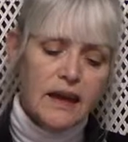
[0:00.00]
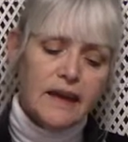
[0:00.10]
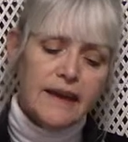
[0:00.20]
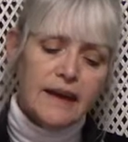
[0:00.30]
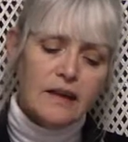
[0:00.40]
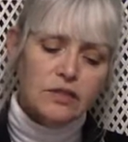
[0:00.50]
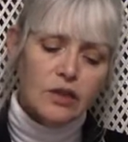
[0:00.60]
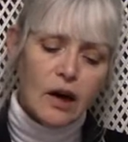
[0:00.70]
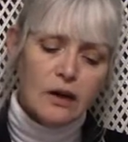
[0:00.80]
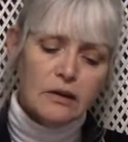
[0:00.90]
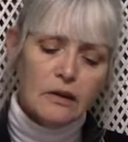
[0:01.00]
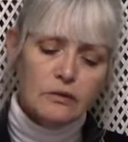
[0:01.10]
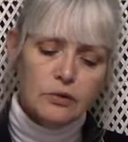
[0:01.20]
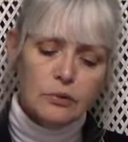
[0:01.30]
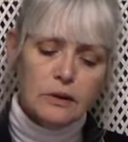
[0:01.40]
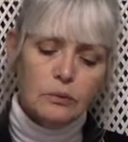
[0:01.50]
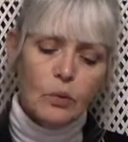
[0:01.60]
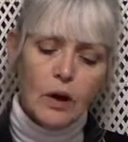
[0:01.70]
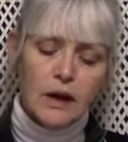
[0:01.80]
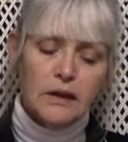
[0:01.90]
he had thought of doing
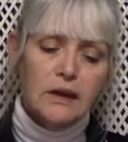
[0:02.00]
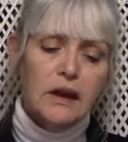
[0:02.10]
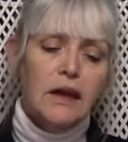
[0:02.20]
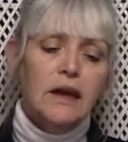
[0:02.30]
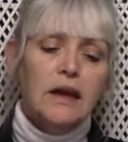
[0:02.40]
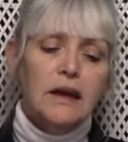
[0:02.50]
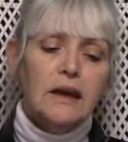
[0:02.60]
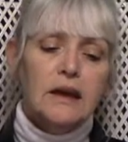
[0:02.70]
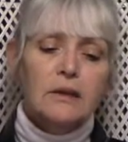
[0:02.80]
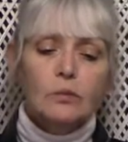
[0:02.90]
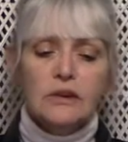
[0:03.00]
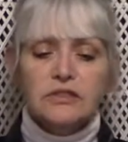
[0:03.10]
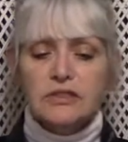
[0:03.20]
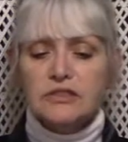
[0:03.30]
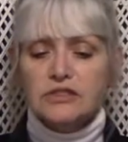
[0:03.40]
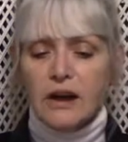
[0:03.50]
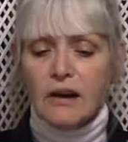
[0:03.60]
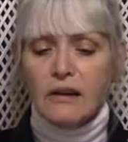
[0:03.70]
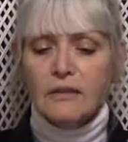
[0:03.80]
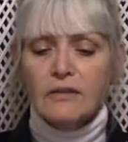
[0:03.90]
one in which the
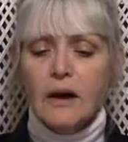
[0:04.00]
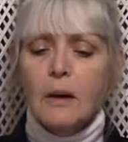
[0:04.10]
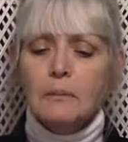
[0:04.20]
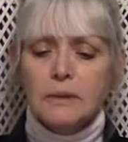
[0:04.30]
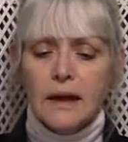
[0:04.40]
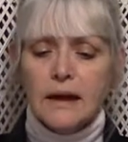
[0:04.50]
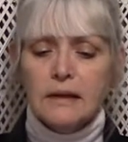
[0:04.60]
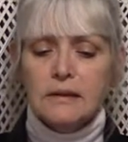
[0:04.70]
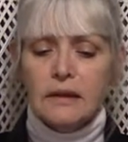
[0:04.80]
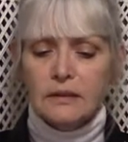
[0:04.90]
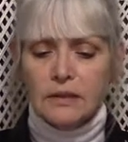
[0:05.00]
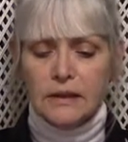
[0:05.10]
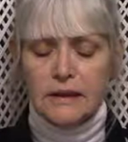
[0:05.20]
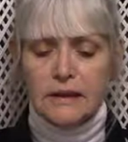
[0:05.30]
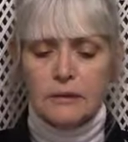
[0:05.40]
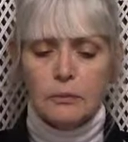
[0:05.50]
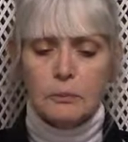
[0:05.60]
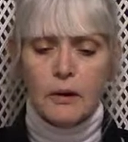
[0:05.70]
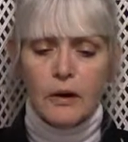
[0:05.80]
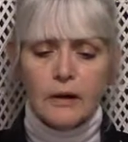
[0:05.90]
sheriff played the leading
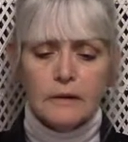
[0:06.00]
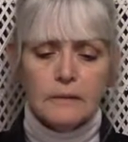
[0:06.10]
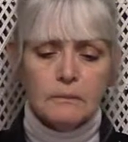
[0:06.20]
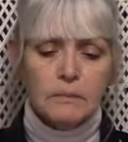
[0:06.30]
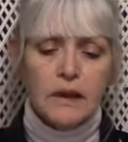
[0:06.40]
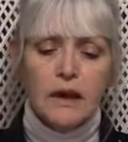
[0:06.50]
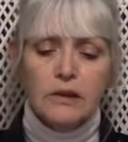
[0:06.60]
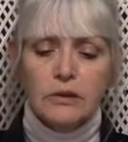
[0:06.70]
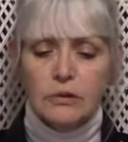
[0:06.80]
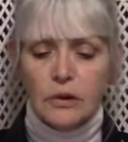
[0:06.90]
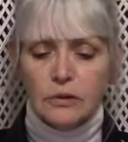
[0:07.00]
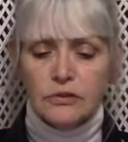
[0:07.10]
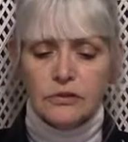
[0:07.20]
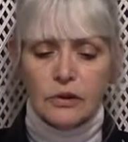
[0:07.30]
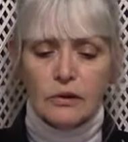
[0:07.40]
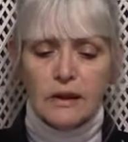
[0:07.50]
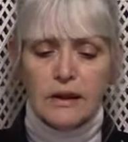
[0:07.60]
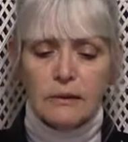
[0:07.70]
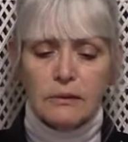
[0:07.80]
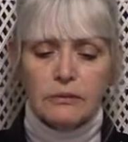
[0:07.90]
part. You know the story.
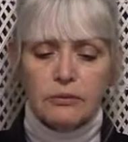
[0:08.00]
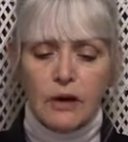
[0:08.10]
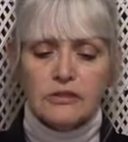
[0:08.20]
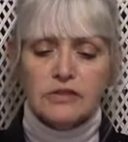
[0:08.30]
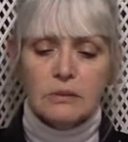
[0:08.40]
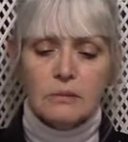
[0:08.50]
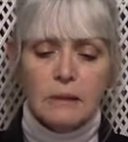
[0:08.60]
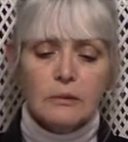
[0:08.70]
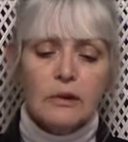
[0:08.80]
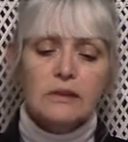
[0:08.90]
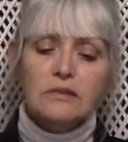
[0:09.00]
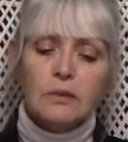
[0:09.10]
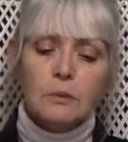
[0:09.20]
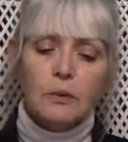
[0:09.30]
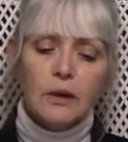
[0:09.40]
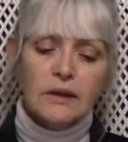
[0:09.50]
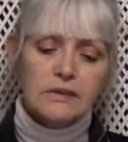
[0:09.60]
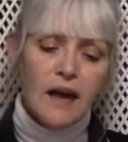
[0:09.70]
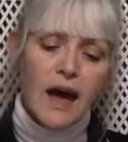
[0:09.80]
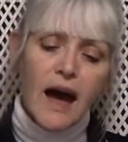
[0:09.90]
He refreshed the memories of the boys.
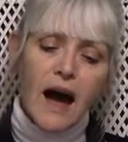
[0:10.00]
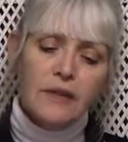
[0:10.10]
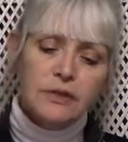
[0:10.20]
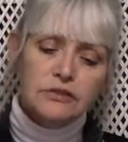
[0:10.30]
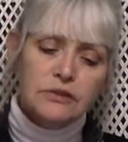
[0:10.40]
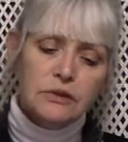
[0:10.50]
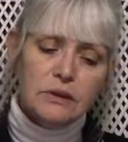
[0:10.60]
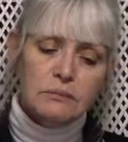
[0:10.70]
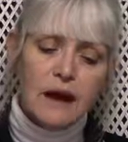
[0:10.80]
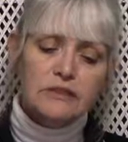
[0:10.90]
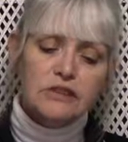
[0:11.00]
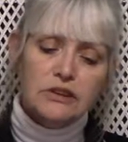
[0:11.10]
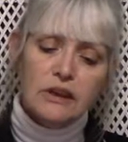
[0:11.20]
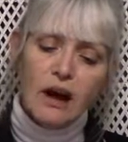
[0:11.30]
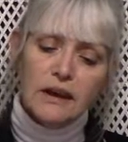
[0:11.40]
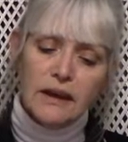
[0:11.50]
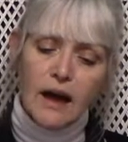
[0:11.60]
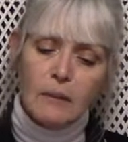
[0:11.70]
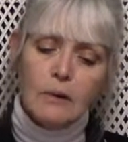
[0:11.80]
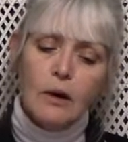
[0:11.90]
At the shooting match in
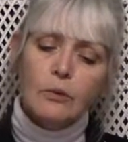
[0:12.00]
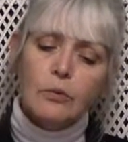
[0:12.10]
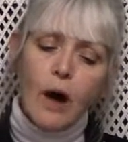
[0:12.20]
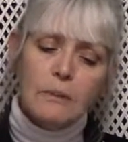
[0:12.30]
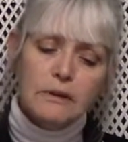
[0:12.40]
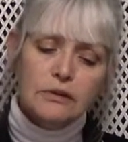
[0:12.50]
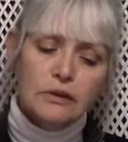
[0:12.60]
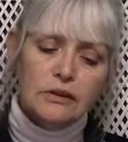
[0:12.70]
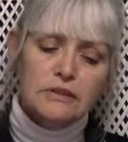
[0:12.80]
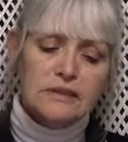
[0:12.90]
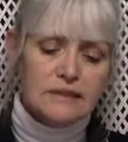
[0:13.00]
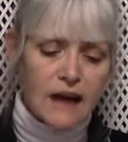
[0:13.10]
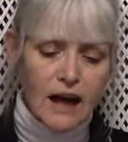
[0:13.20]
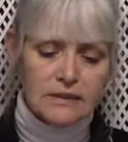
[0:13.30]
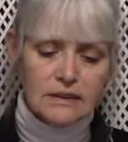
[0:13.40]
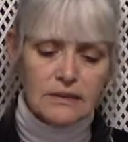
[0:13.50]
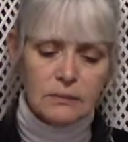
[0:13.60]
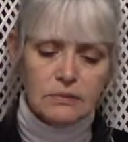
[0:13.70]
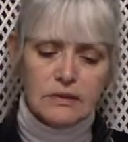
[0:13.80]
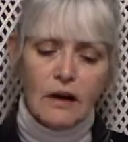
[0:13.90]
Nottingham, Robin Hood disguises
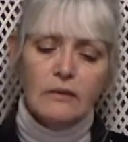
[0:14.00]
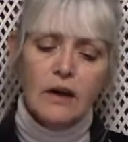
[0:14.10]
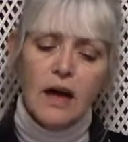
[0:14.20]
himself